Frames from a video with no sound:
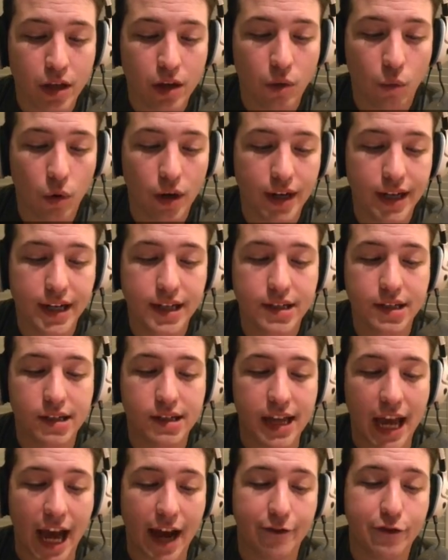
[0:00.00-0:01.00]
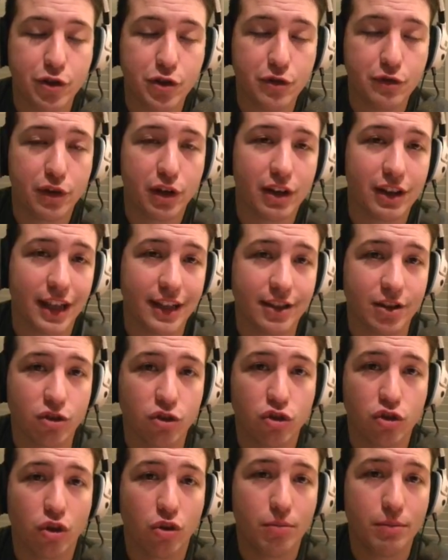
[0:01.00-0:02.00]
What it is after you've collected
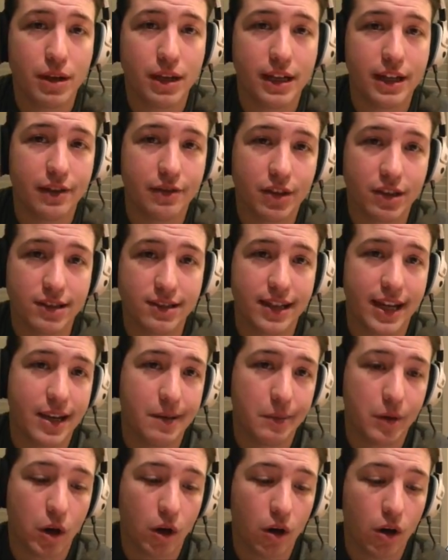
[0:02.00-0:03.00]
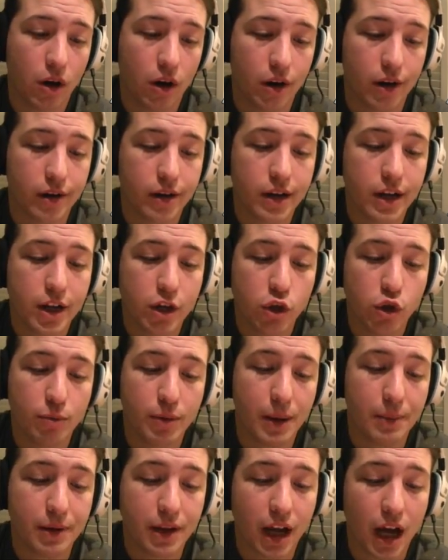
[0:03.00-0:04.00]
so many of the same card, you'll
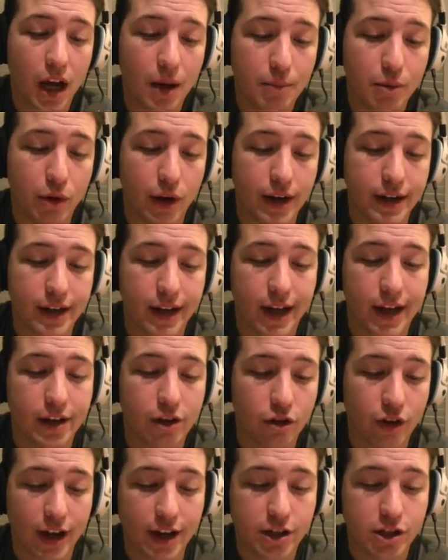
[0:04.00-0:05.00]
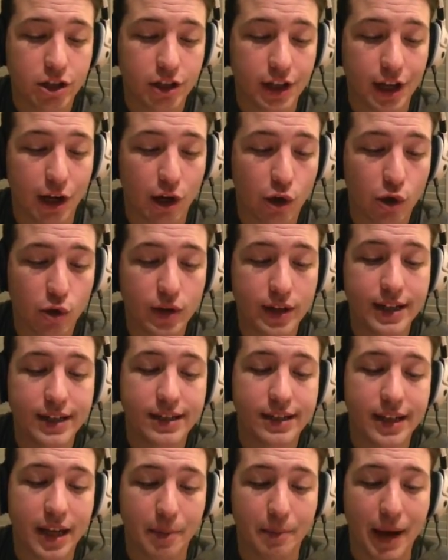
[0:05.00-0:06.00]
be able to upgrade it, and you actually increase
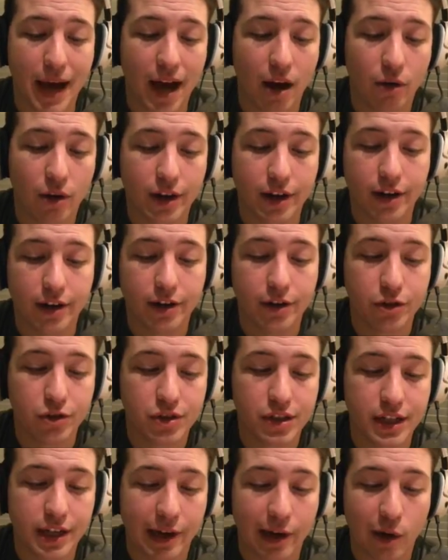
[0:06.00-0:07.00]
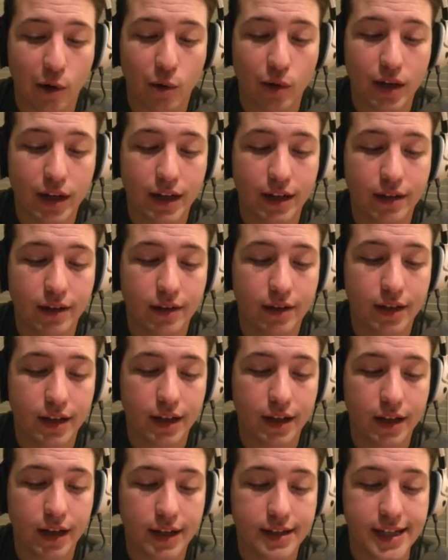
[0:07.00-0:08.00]
the power here, and you see in green
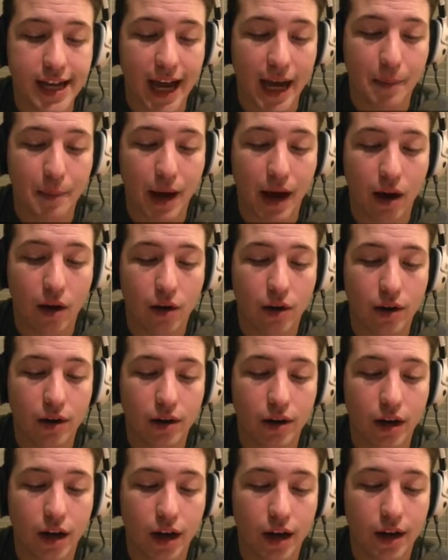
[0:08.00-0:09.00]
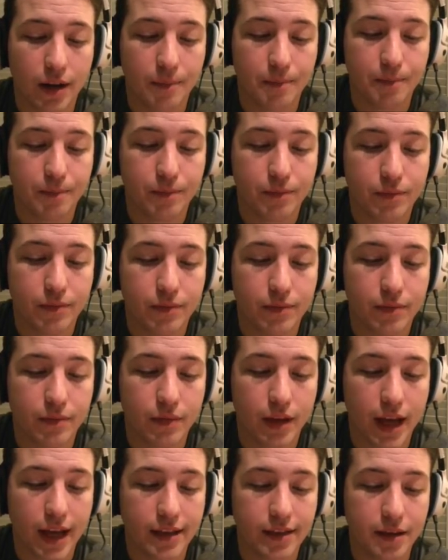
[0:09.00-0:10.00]
the attack power
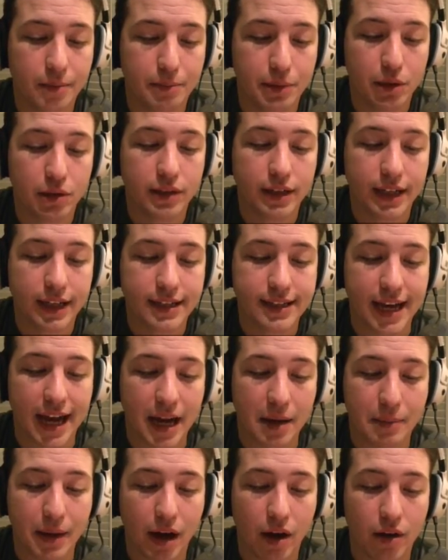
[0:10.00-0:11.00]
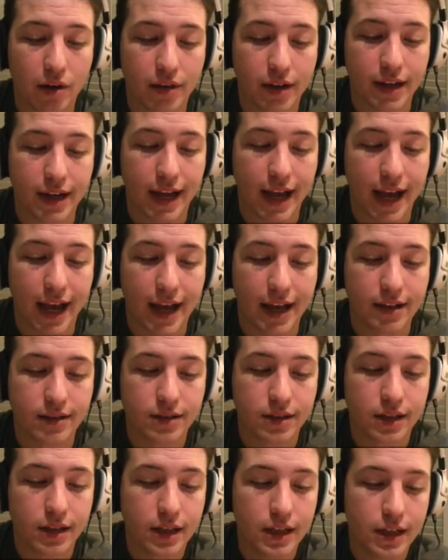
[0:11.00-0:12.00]
and the building attack power that it
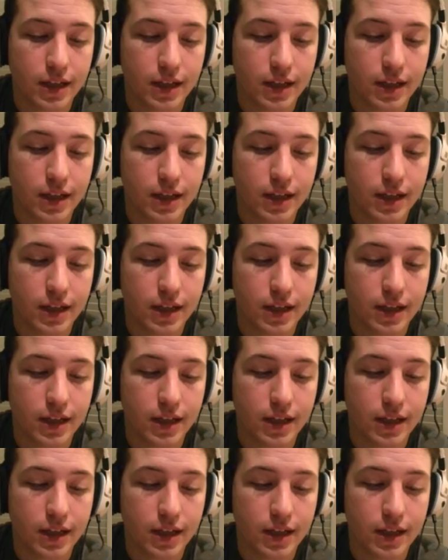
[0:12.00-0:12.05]
has.